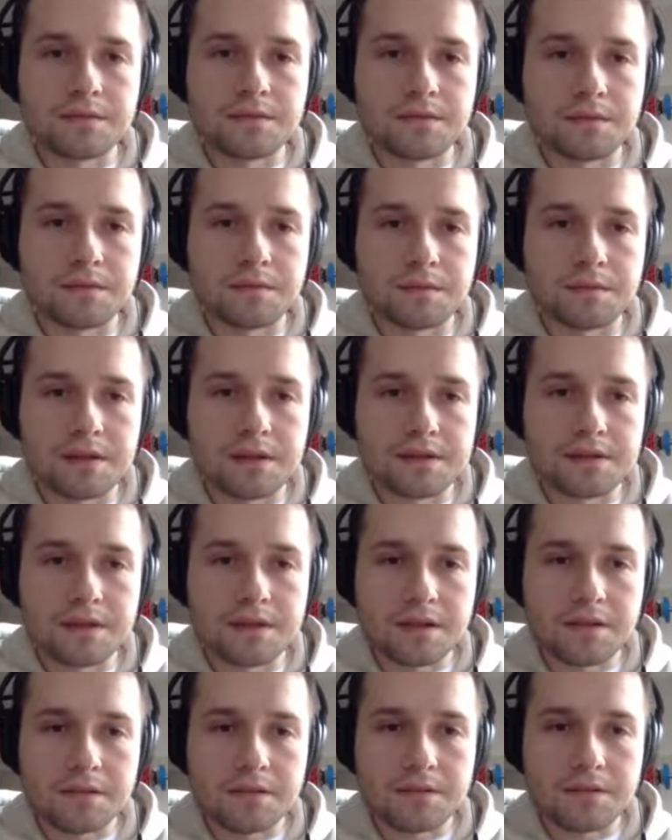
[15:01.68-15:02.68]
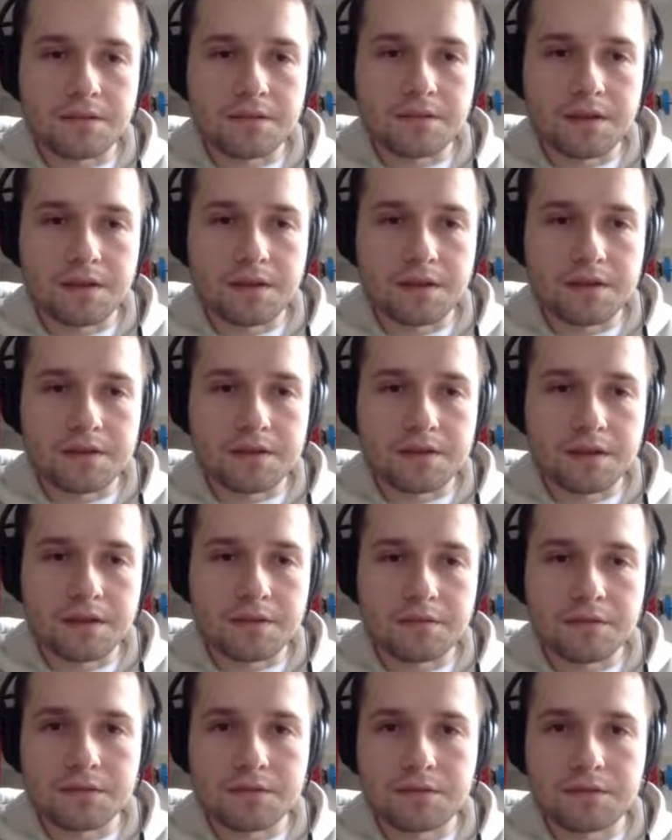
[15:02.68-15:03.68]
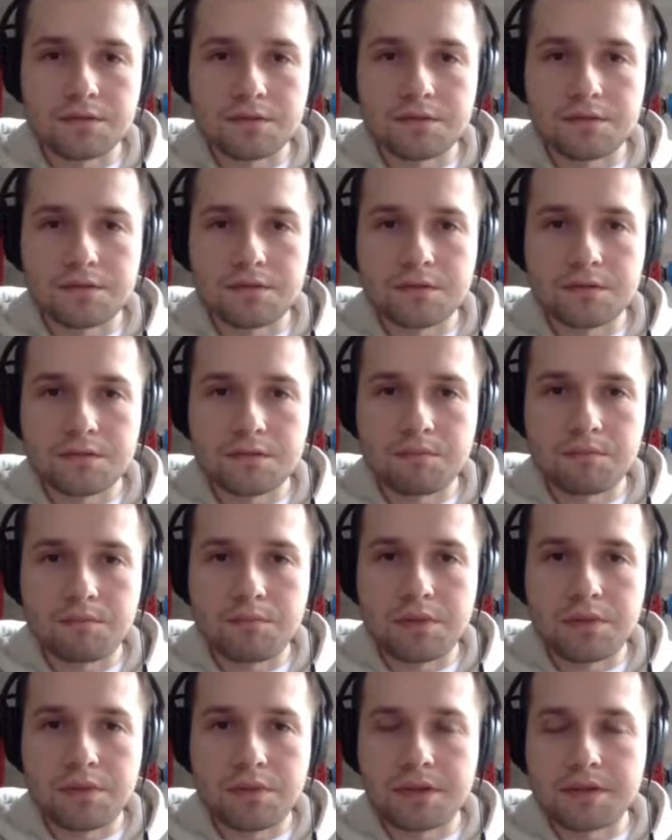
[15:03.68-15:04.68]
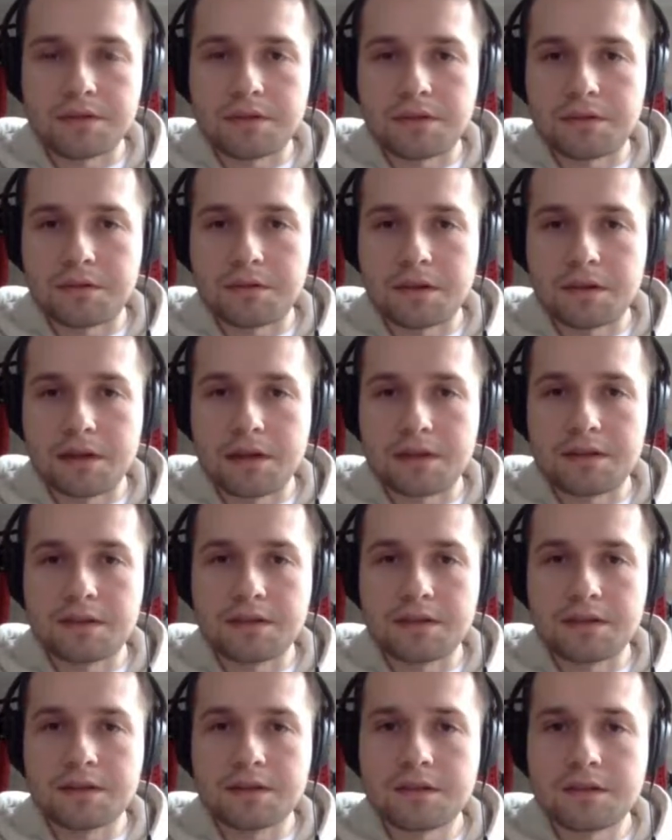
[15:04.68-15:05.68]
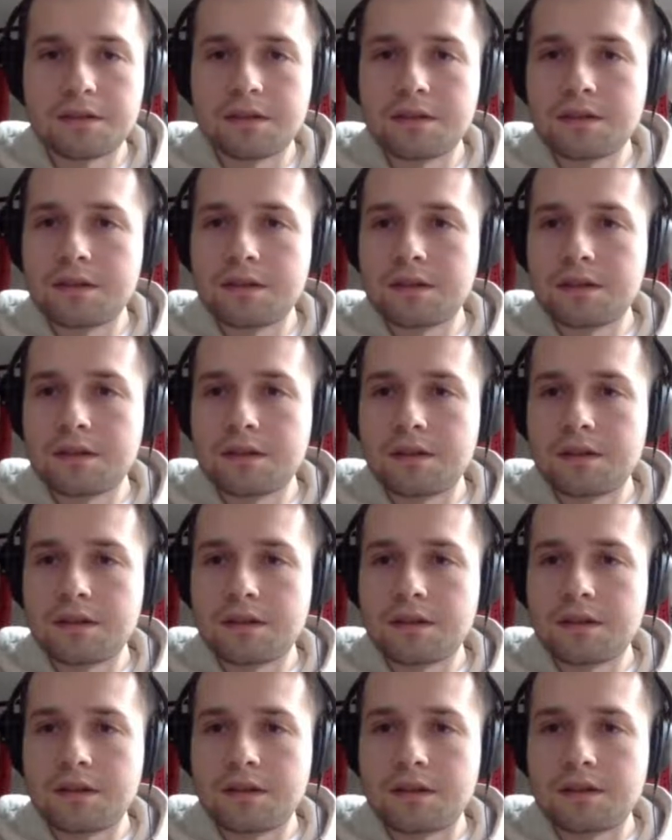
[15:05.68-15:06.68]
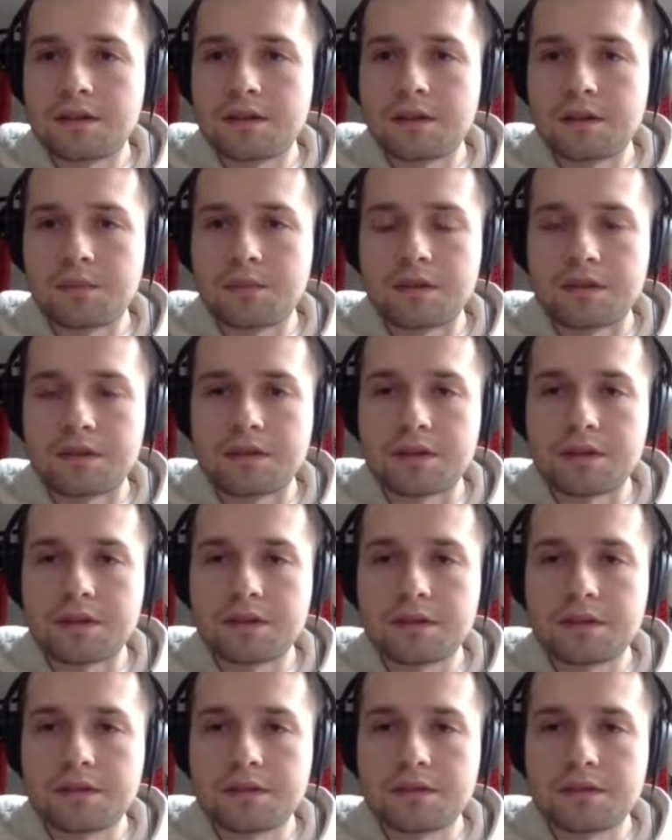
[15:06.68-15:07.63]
for myself is I want to pick the right interpreter.